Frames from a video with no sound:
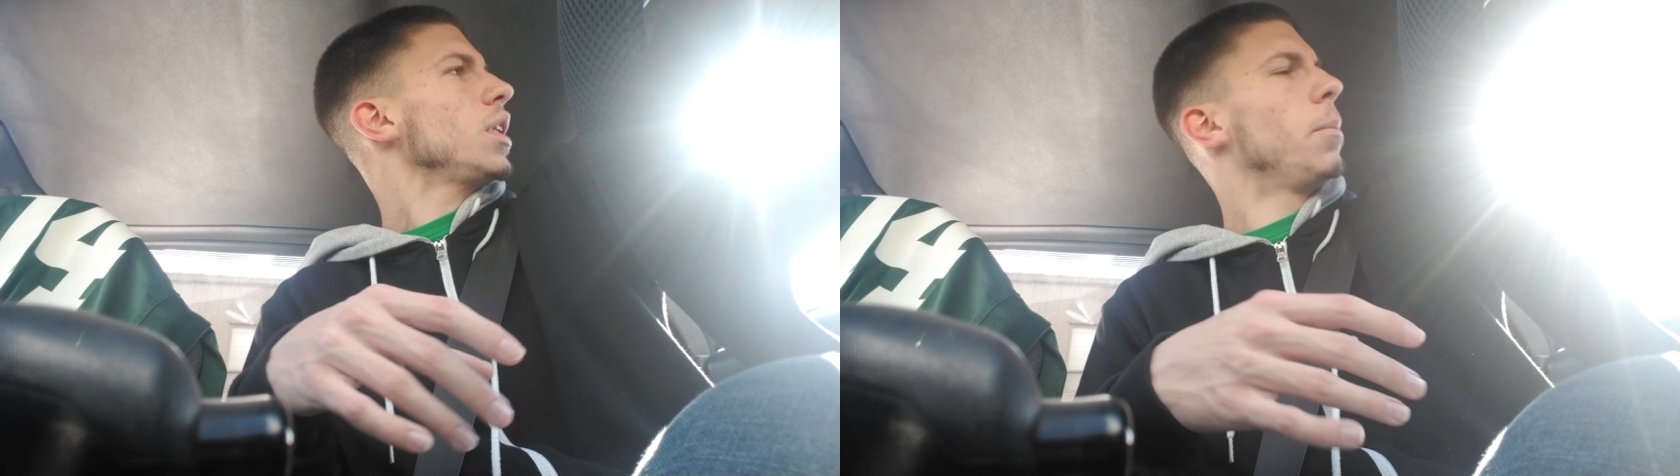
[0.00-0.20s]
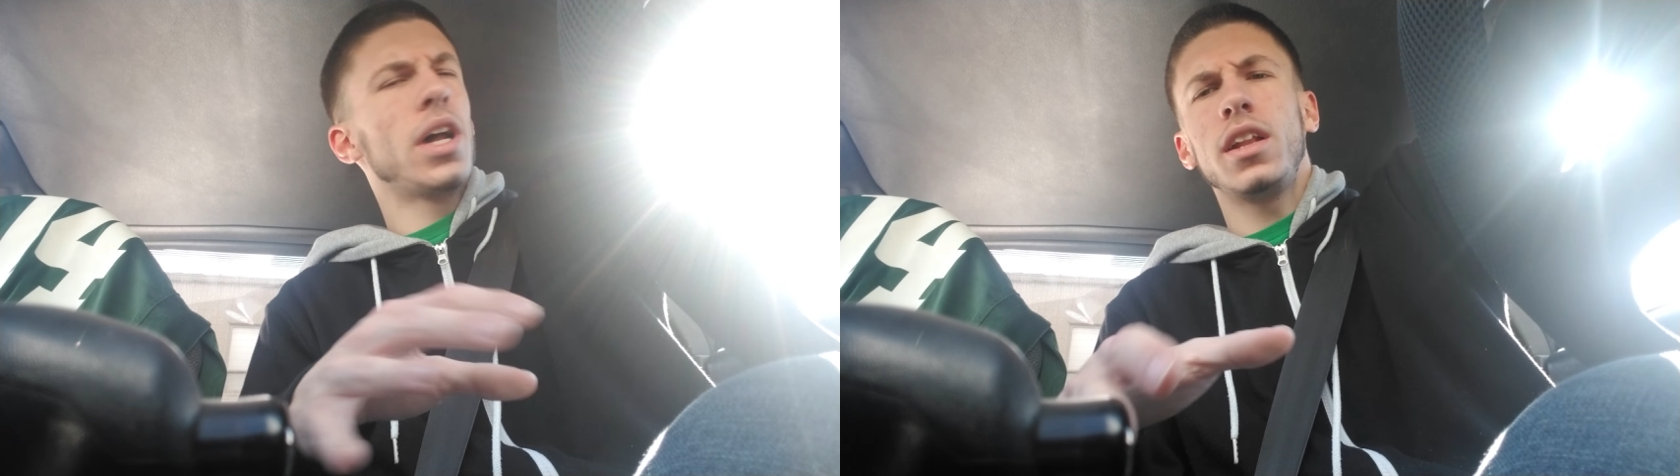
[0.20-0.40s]

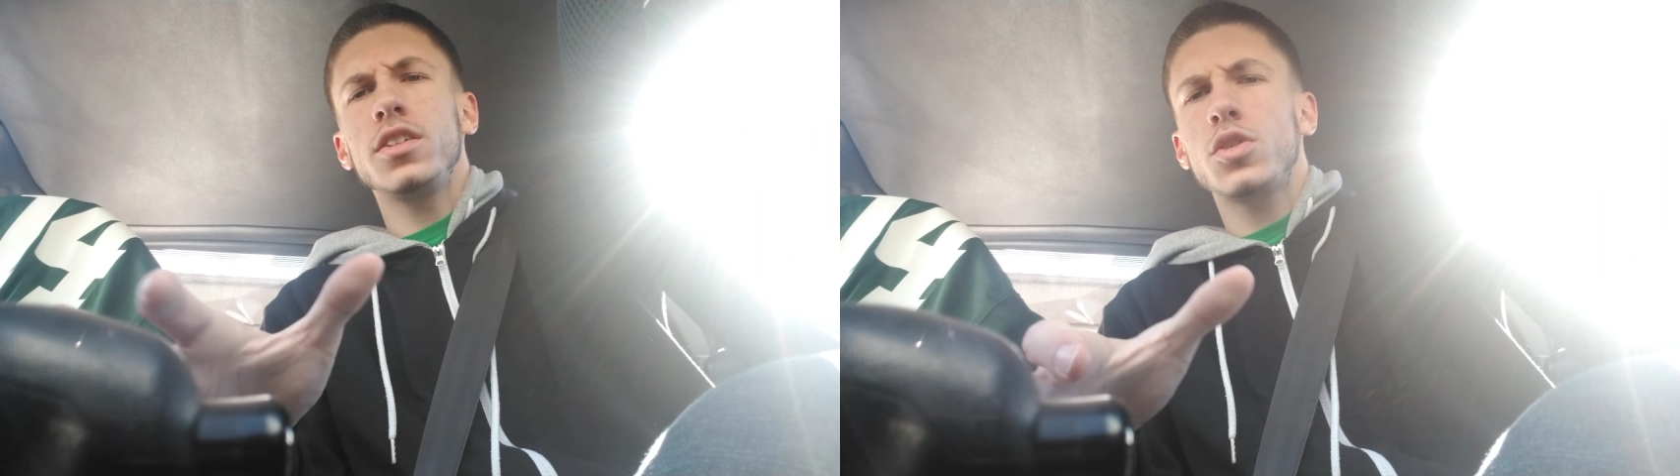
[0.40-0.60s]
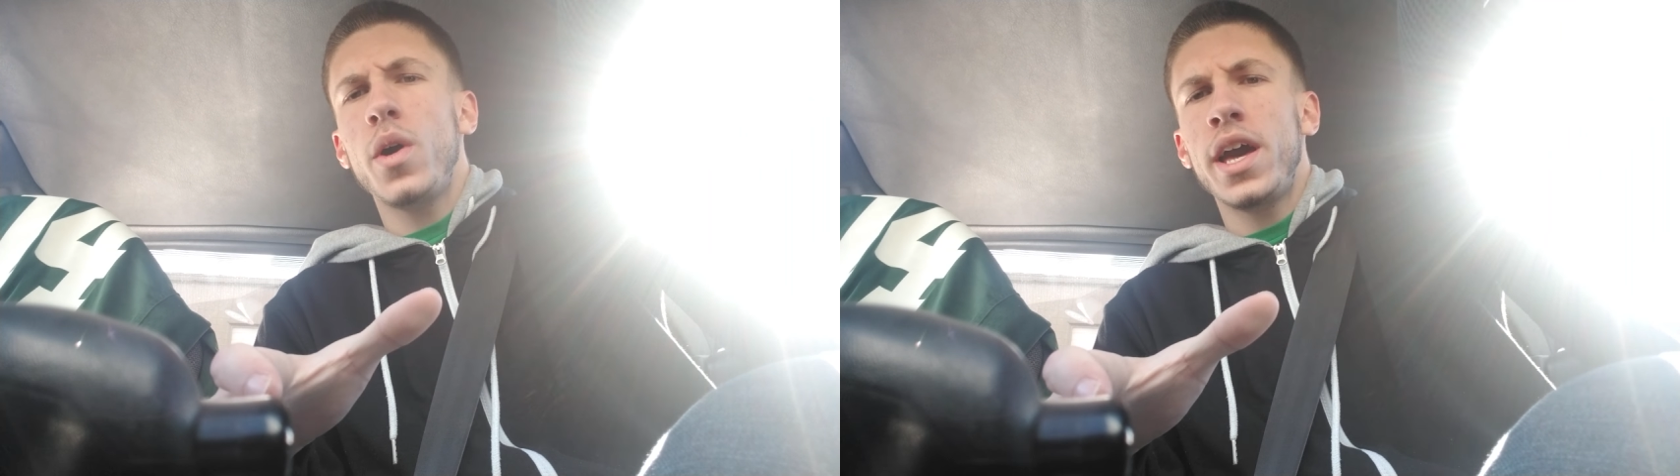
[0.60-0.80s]
But uh,
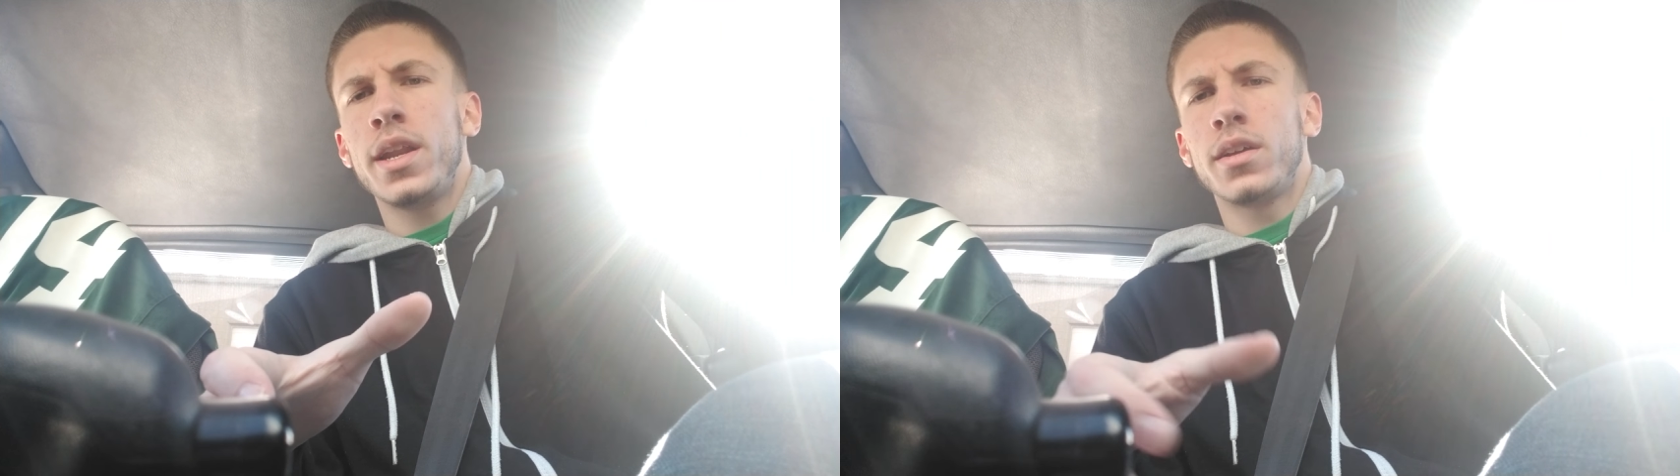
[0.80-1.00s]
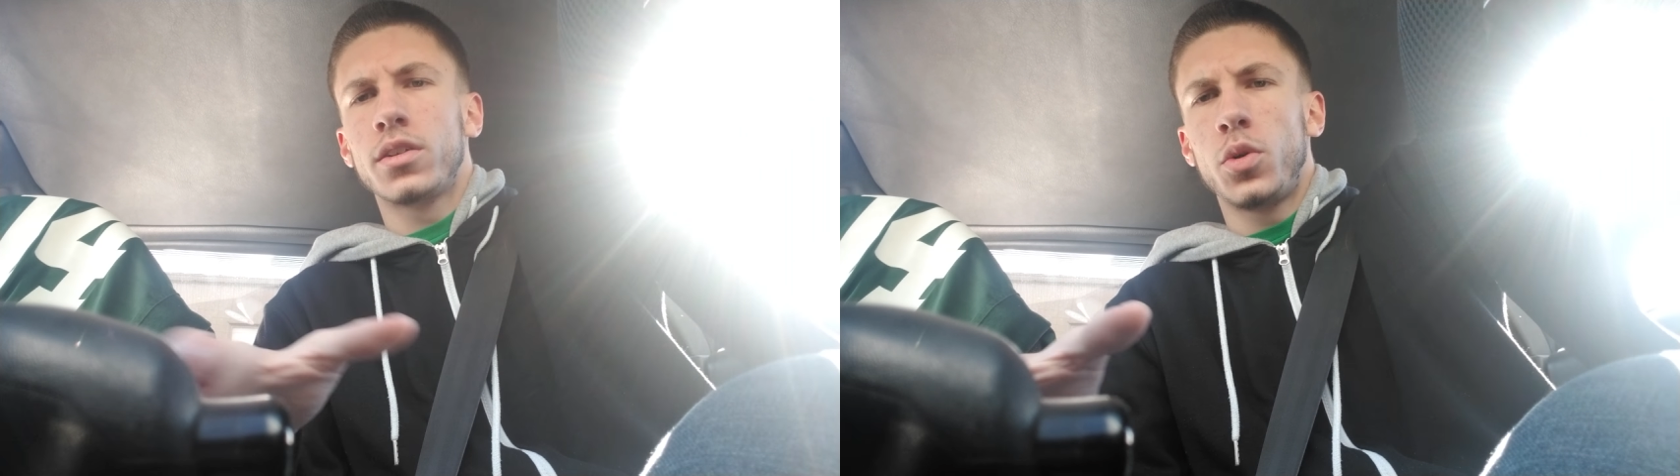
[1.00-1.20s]
let's go
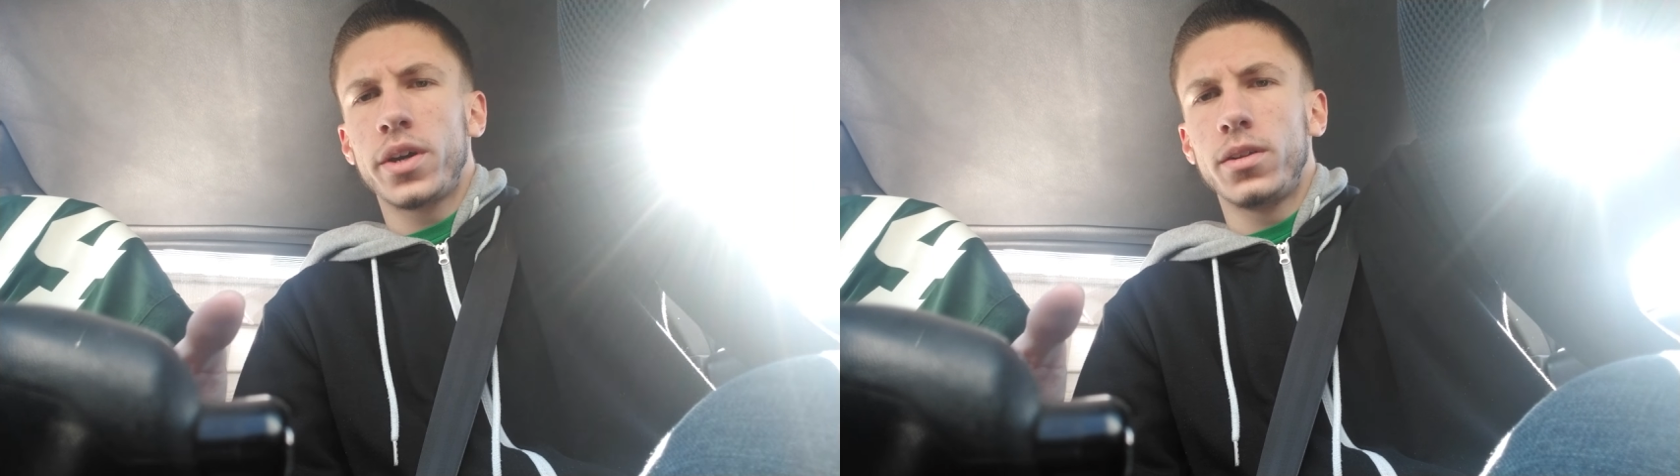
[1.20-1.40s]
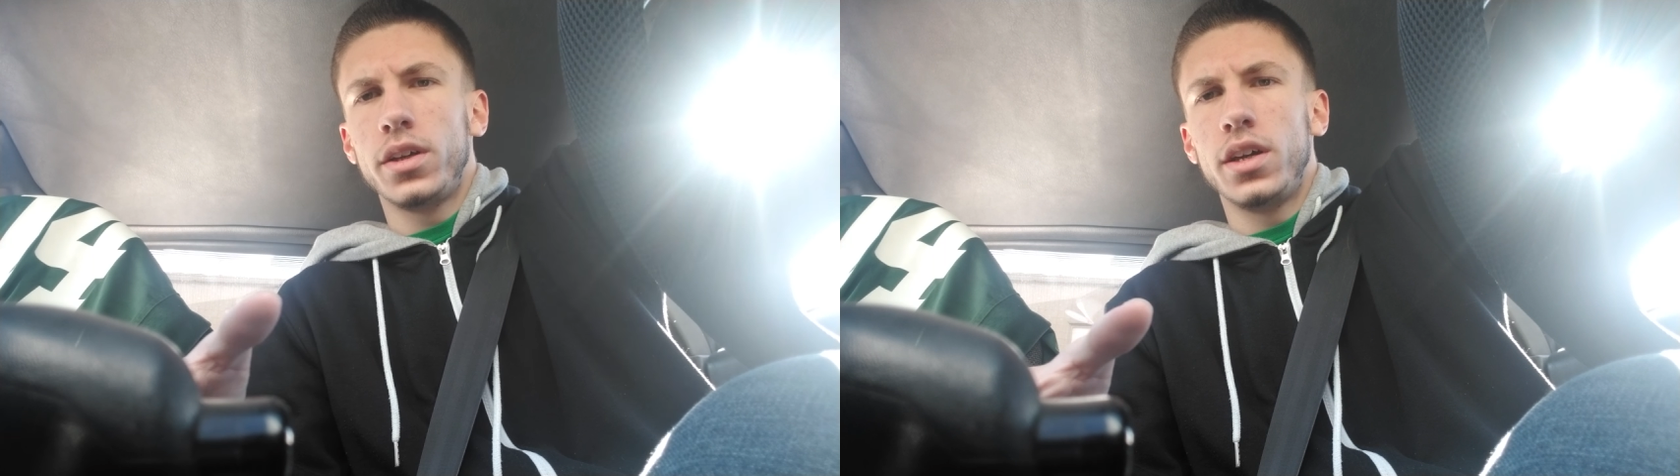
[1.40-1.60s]
ahead and
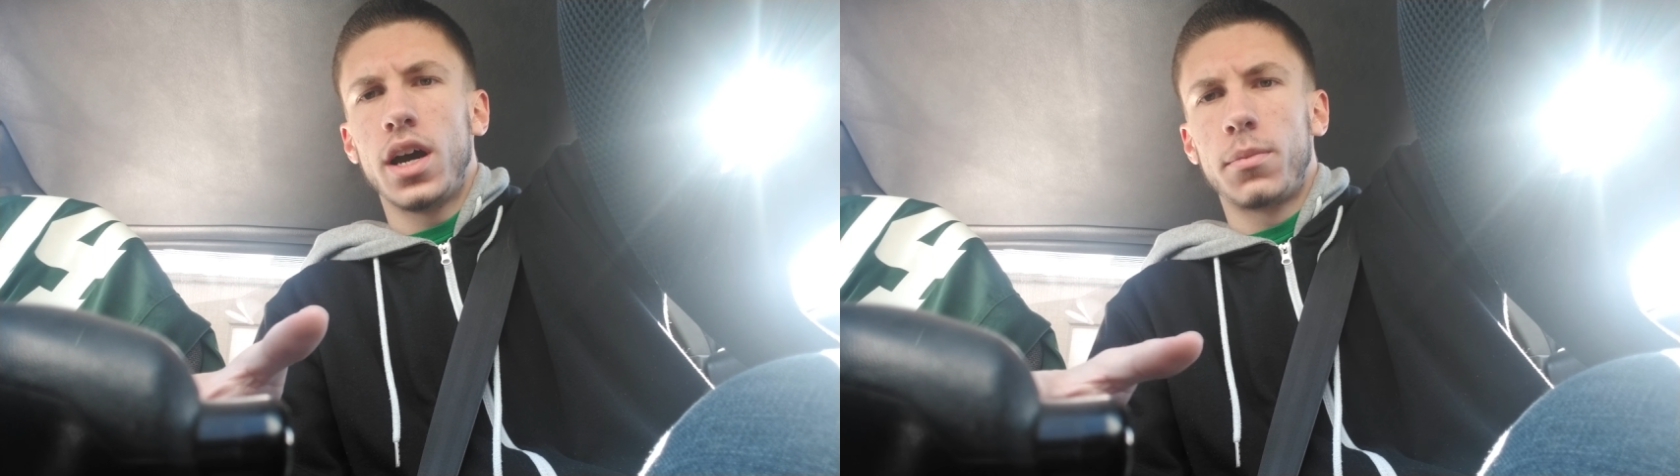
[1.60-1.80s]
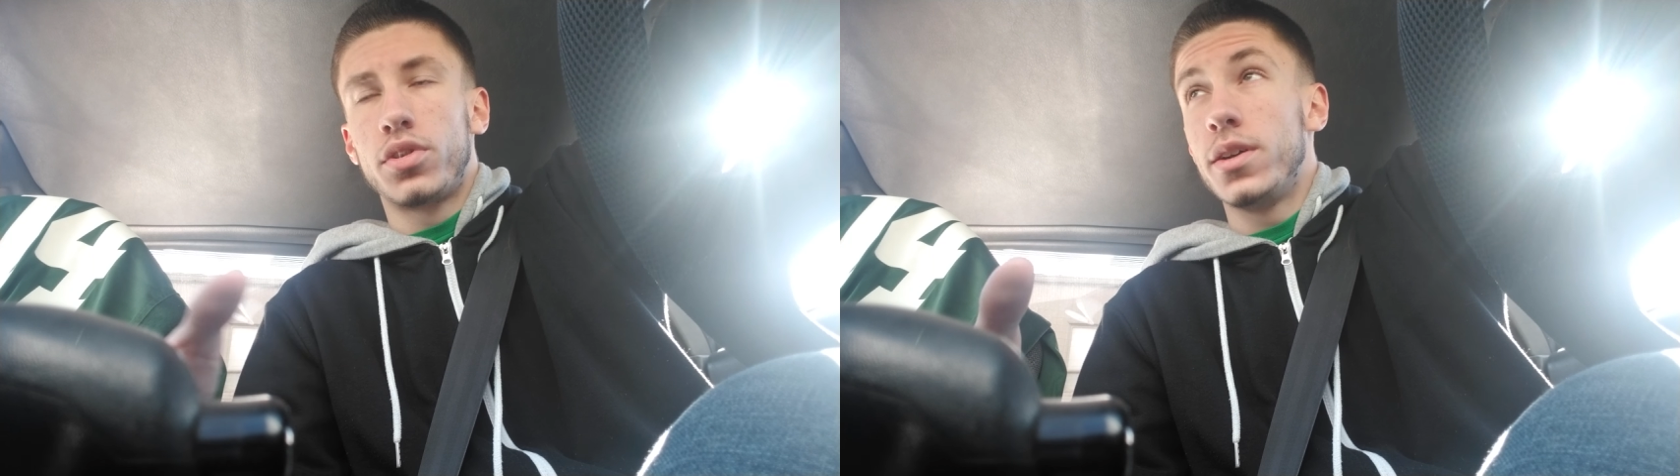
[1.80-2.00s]
quickly
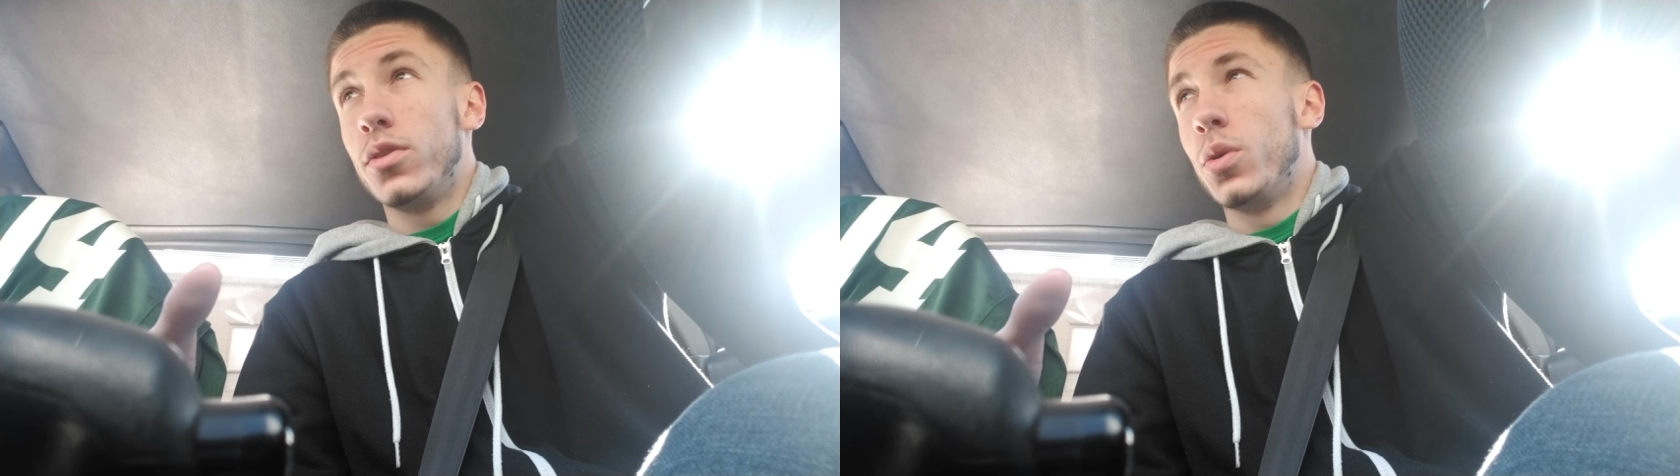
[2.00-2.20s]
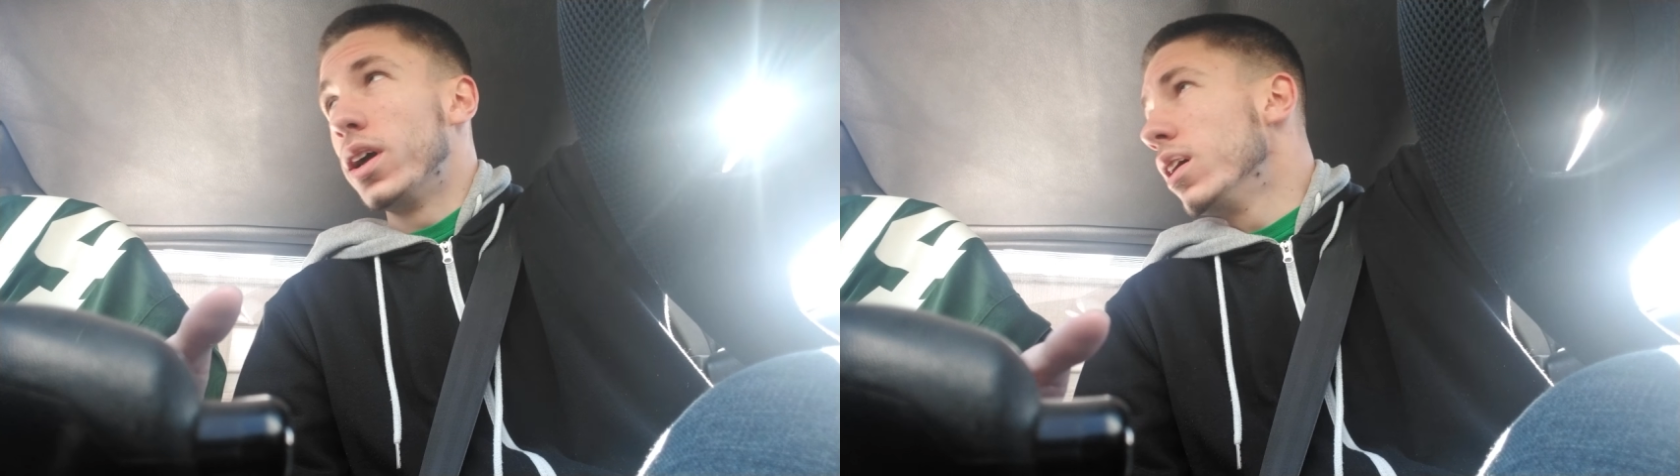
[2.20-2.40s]
uh,
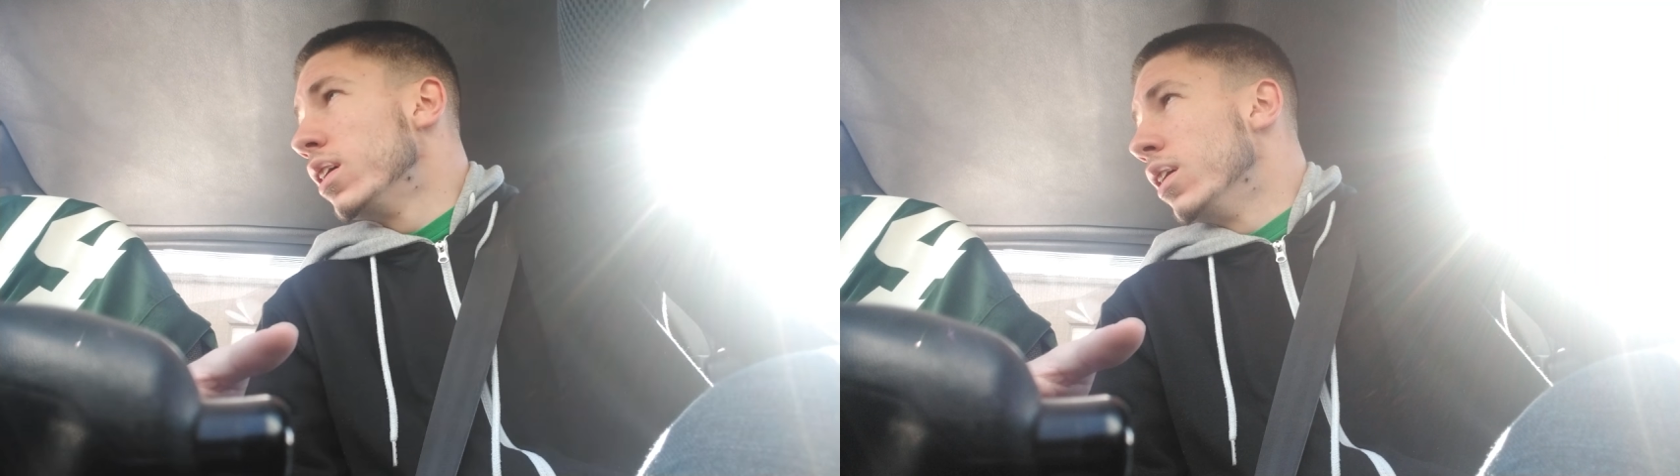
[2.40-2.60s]
preview it